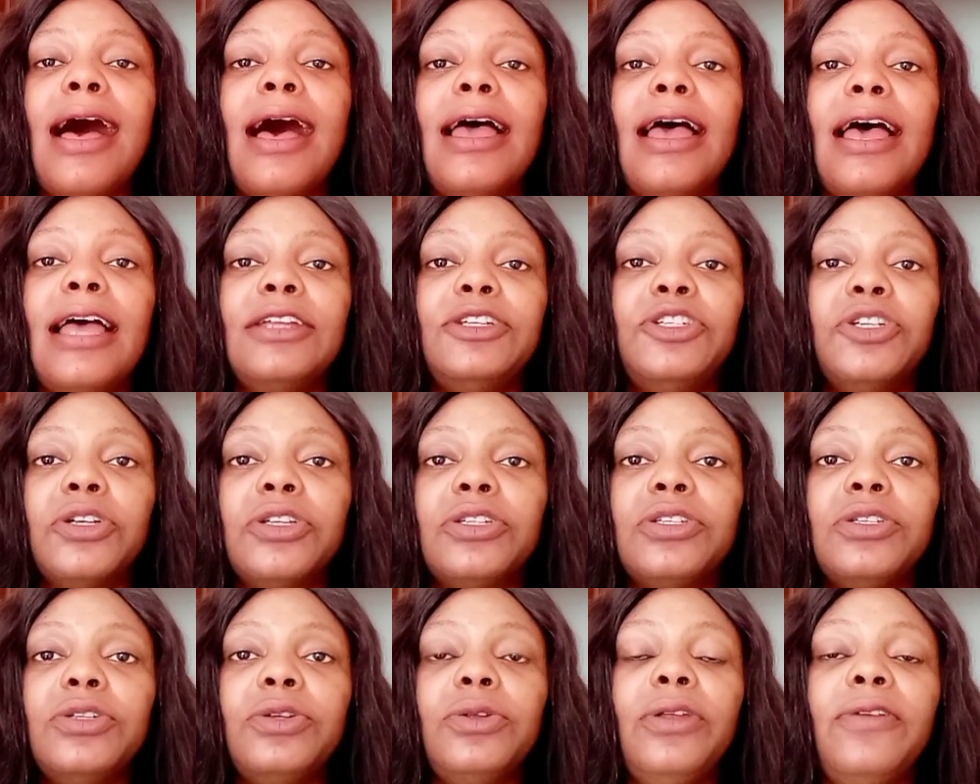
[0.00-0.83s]
I
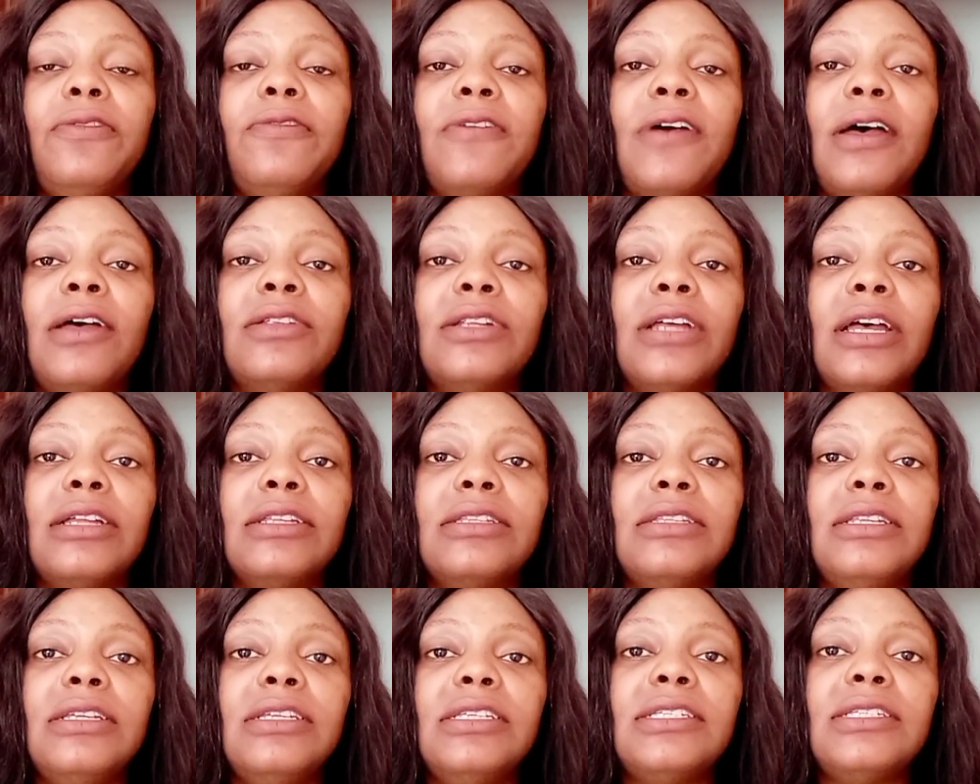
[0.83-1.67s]
just newly found
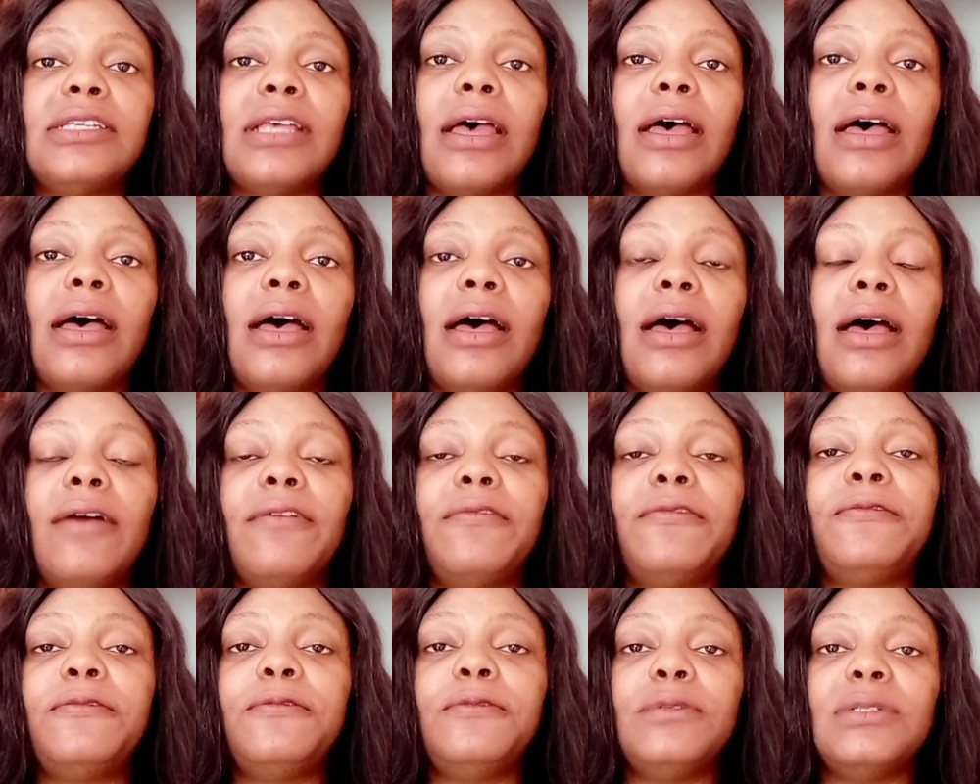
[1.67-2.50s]
out this
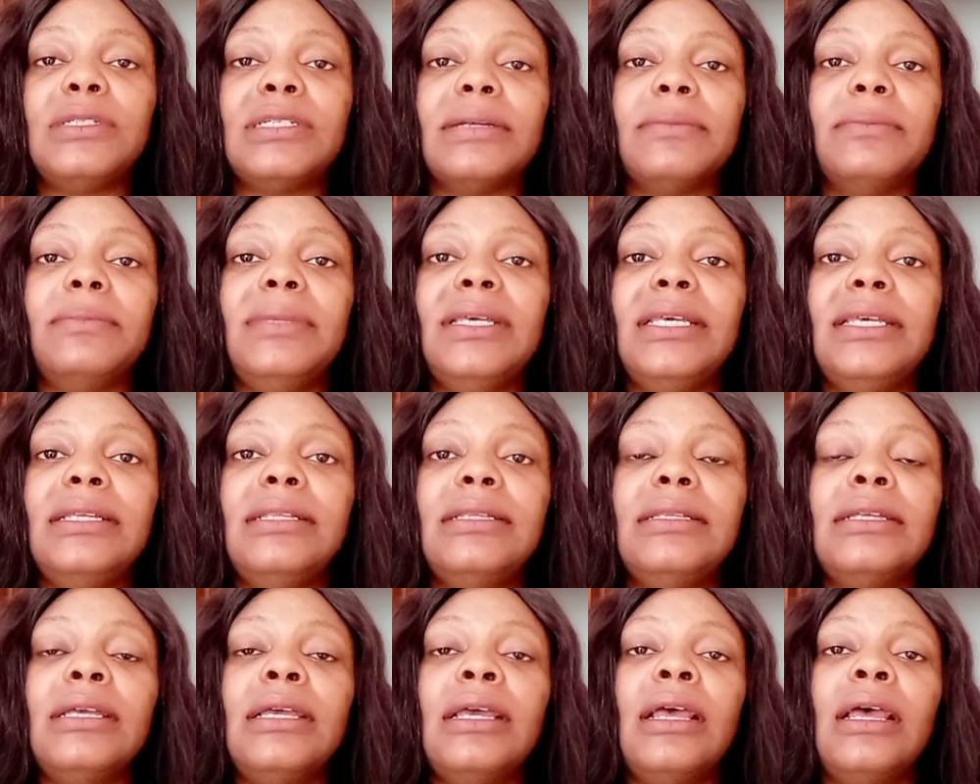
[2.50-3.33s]

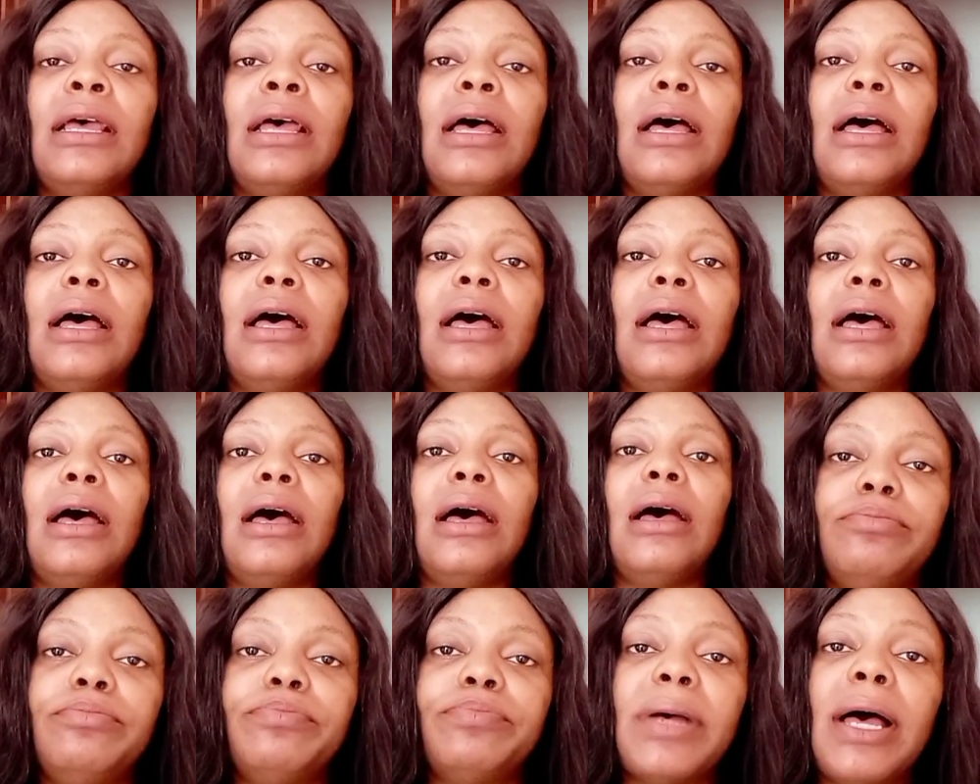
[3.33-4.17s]
frutamine
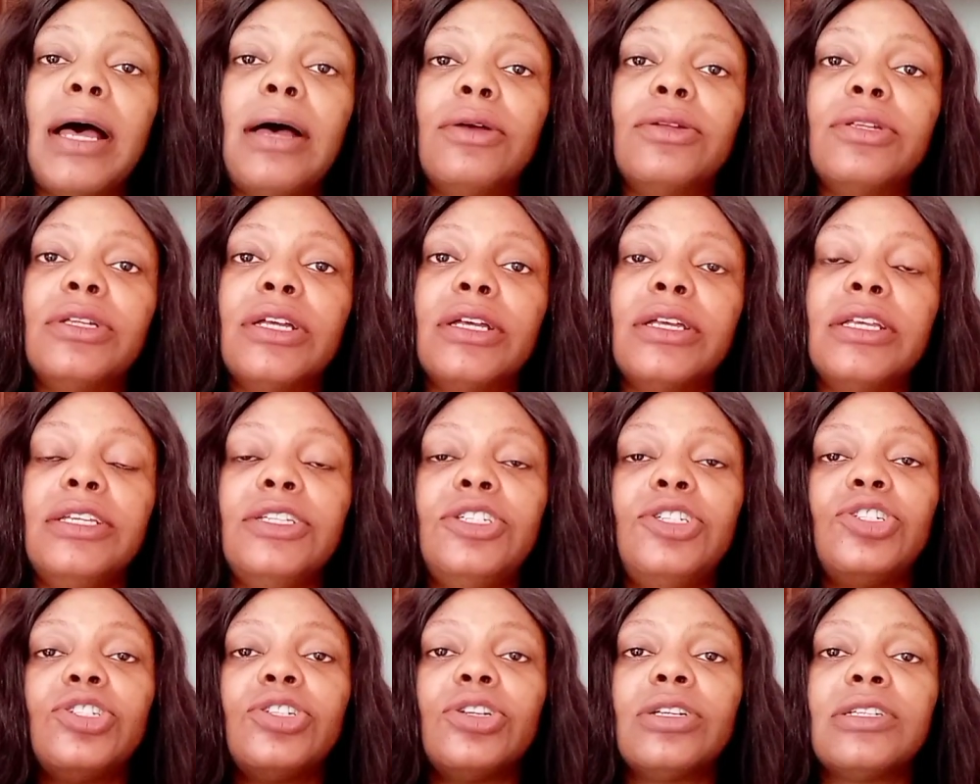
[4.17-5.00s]
powder.
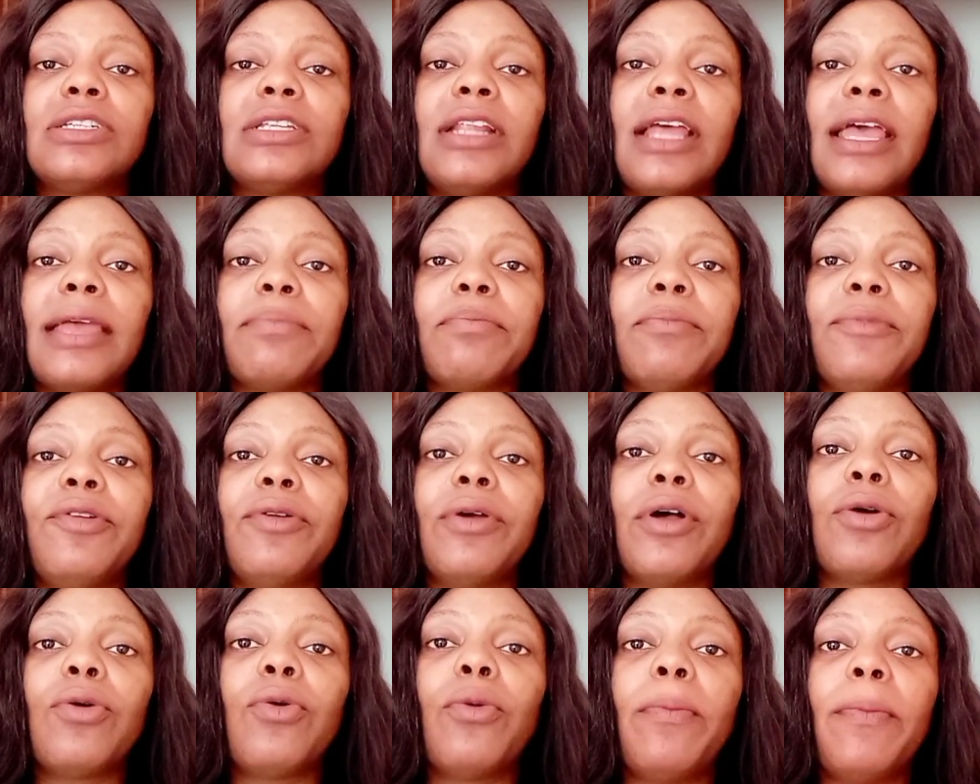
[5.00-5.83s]
It's just like
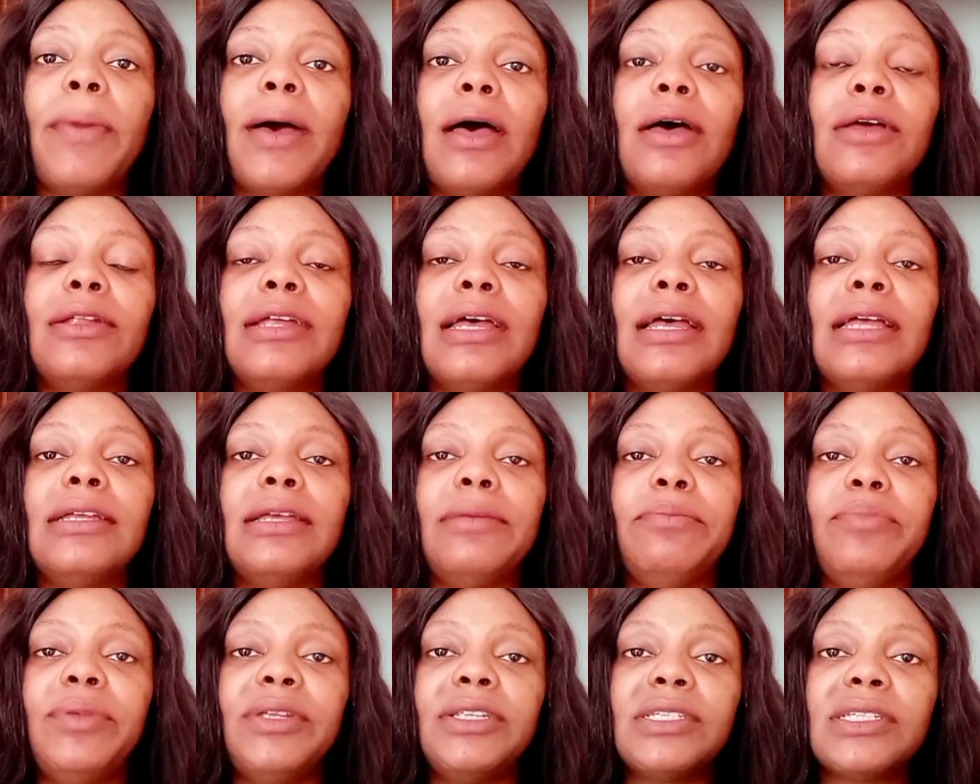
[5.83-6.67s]
miracle powder,
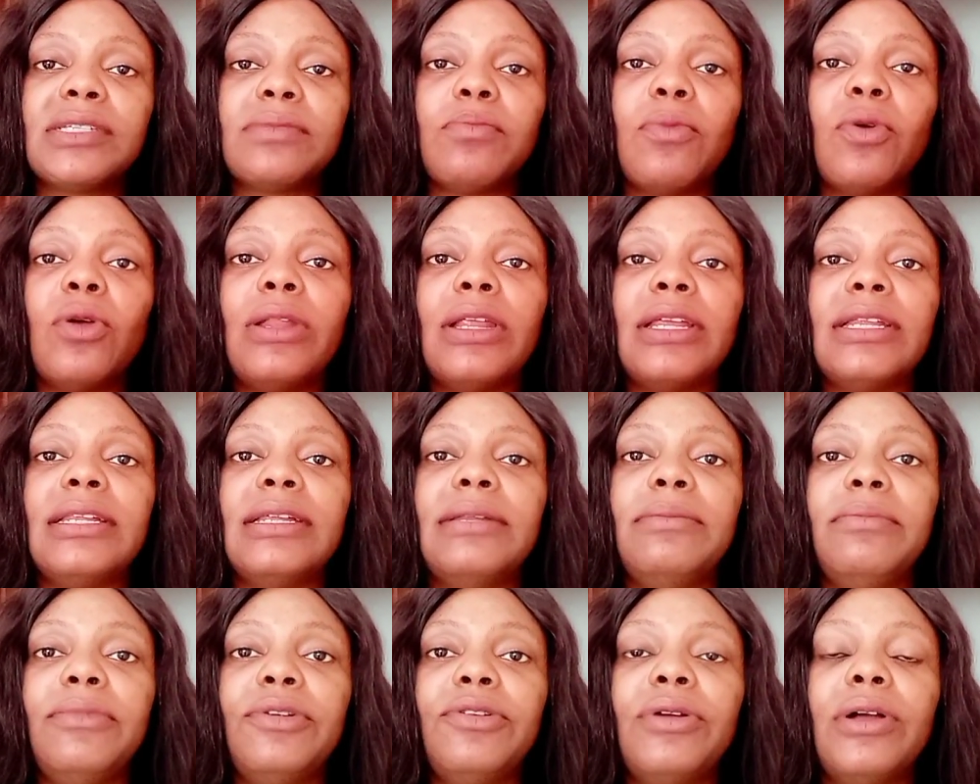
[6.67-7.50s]
a bit smaller
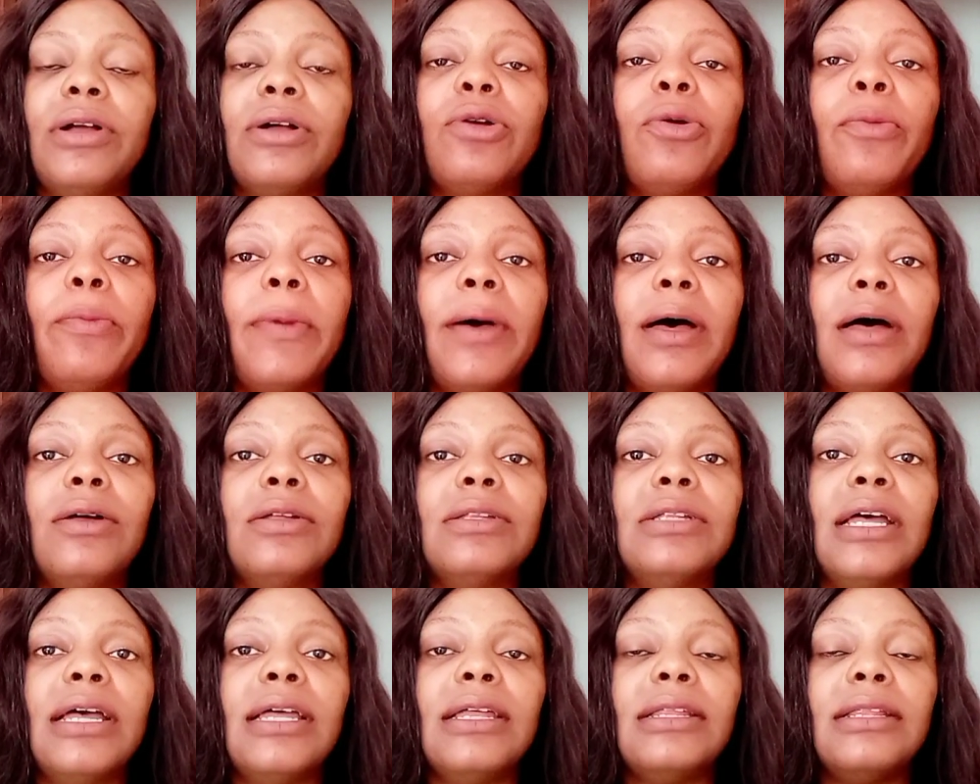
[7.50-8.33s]
than miracle
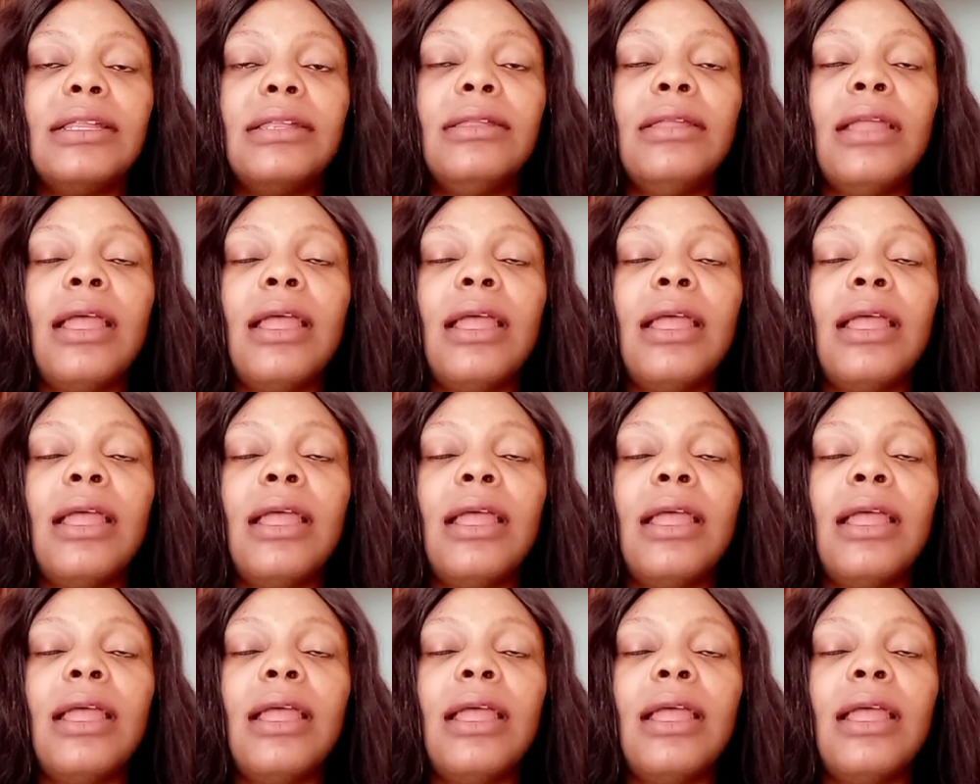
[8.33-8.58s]
powder.